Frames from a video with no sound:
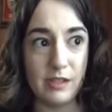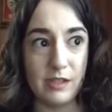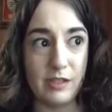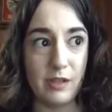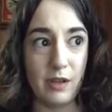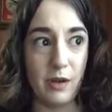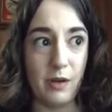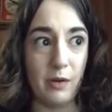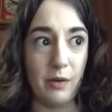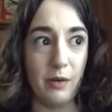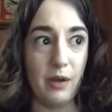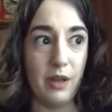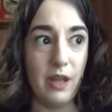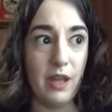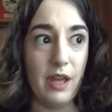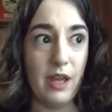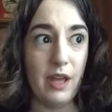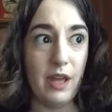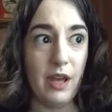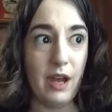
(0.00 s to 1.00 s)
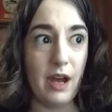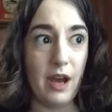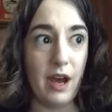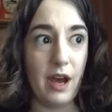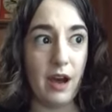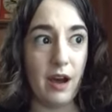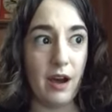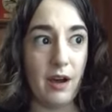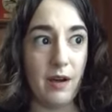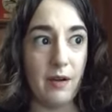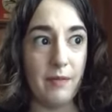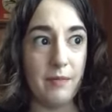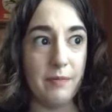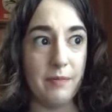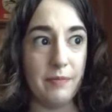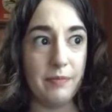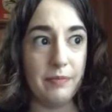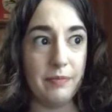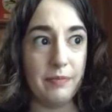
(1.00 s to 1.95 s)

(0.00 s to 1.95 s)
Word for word: So, um,